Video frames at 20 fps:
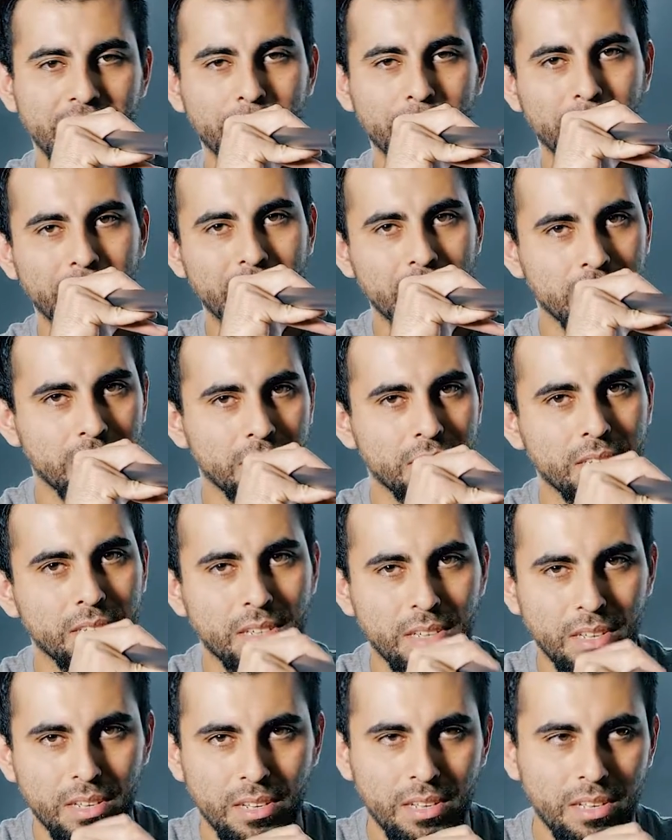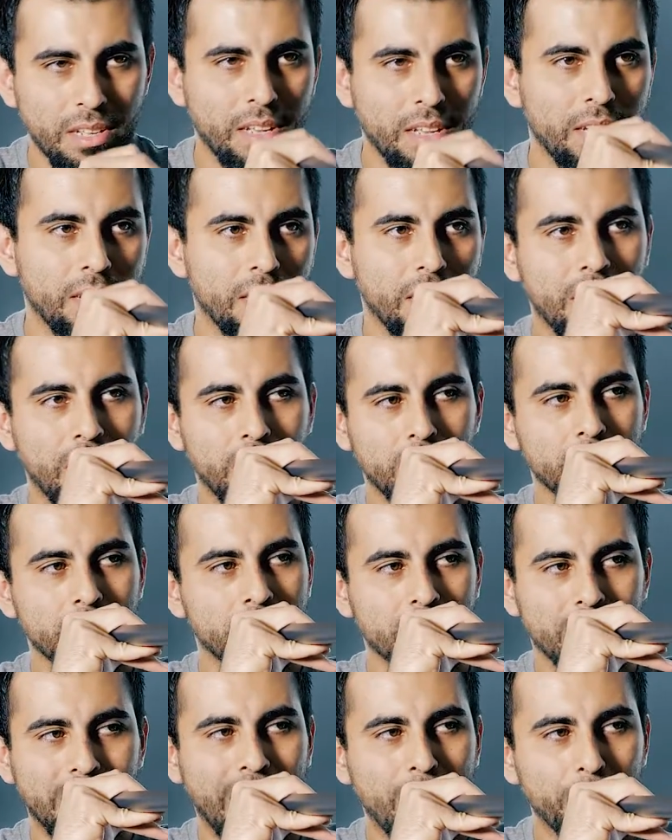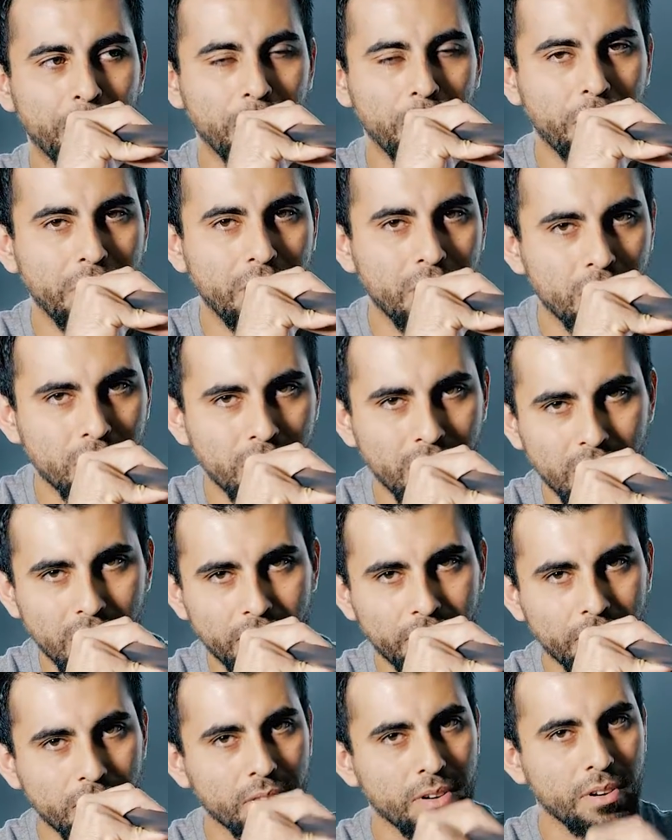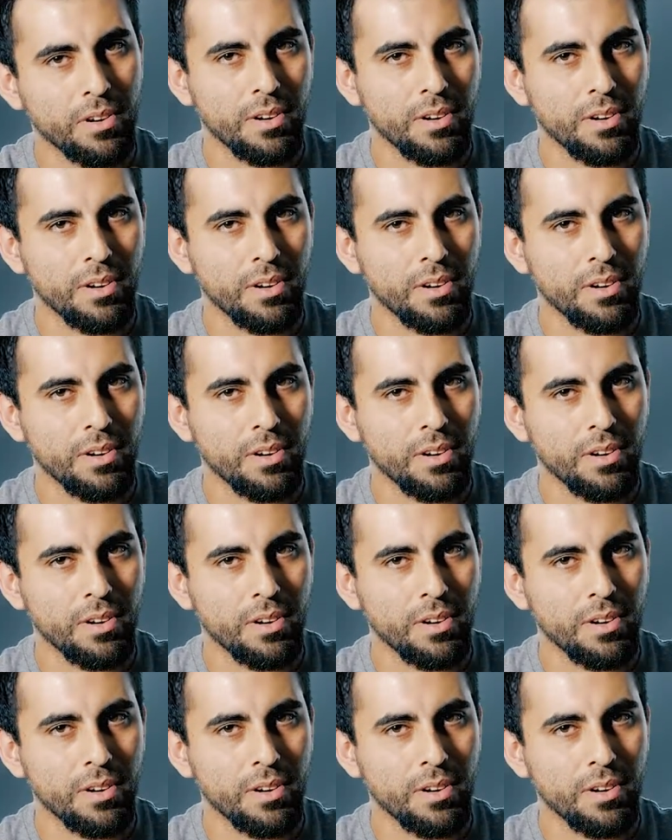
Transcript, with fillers: in the place and just got to be ready to deliver.